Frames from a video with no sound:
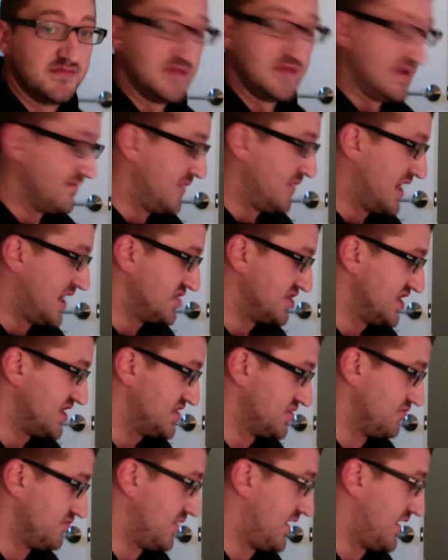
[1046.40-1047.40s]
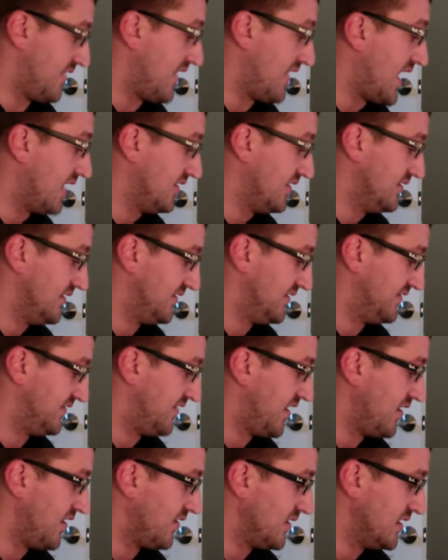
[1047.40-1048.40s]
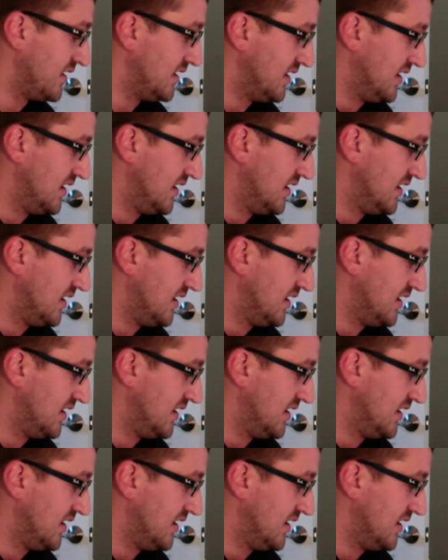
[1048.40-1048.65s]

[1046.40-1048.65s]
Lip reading: and imagination run on that. So,